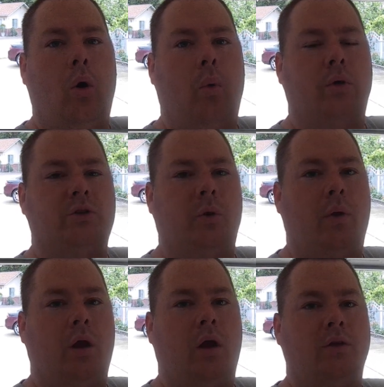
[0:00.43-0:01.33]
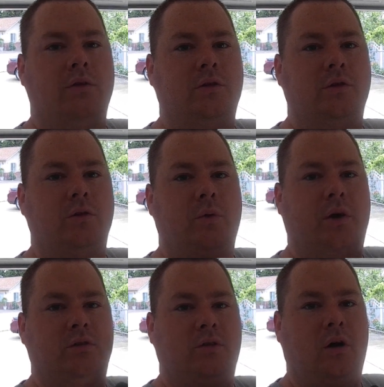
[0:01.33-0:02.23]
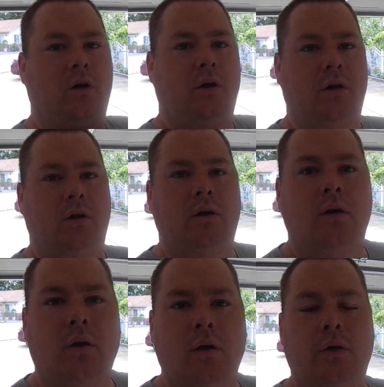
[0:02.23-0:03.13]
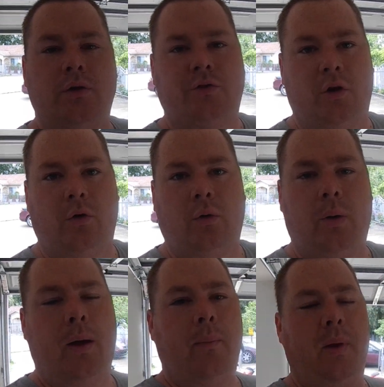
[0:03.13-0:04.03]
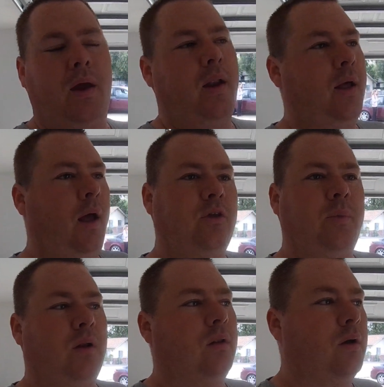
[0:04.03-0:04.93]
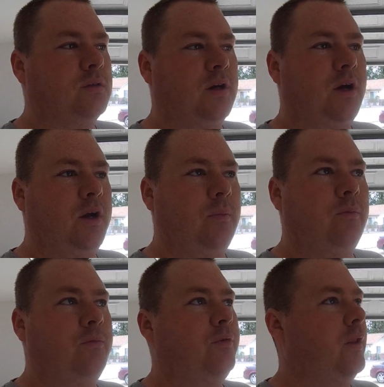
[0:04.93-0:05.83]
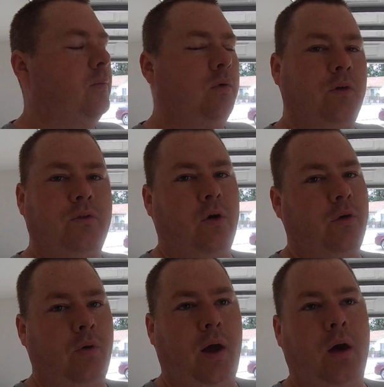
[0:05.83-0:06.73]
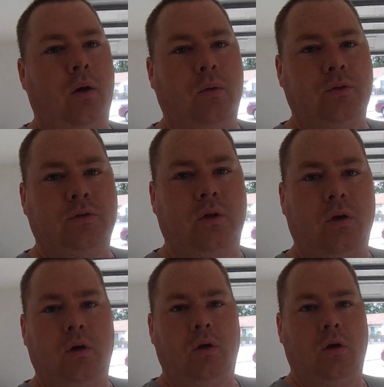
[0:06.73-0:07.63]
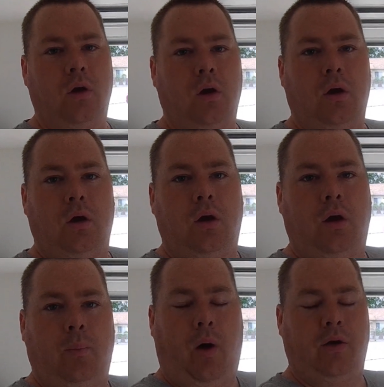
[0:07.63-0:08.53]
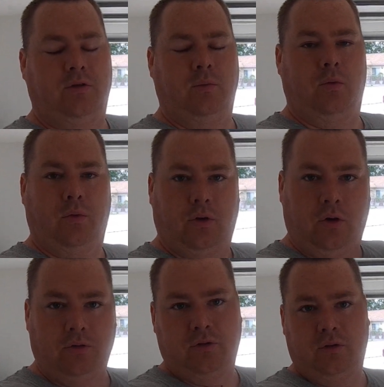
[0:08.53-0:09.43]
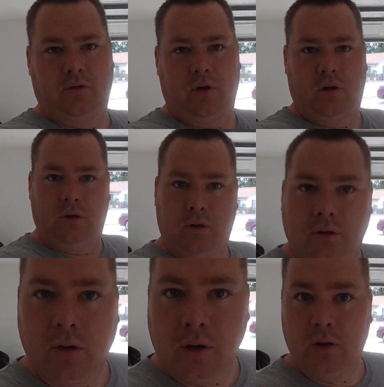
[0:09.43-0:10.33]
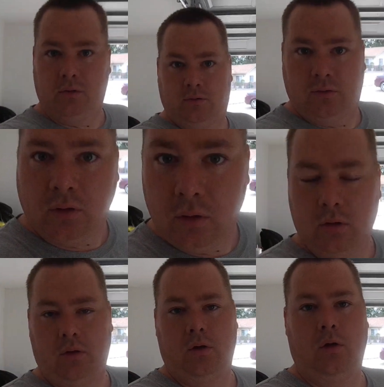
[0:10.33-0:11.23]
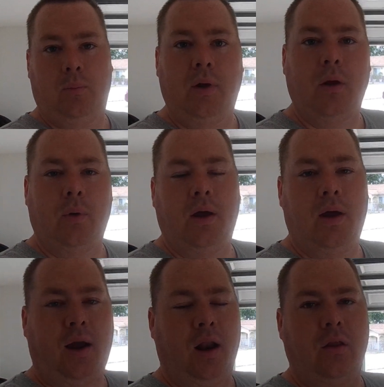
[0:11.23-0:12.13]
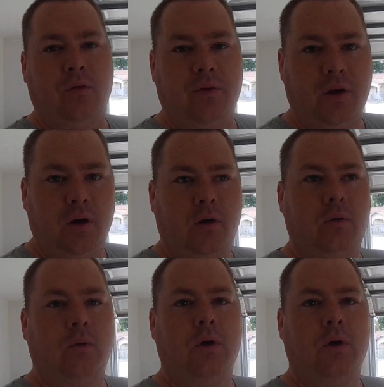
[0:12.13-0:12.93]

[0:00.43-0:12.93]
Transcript: What's going on YouTube? Crazy Carl here. So, man, it's been a long time. Finally moved to our new house. Probably see me really close to this lens. But anyway, I got another video.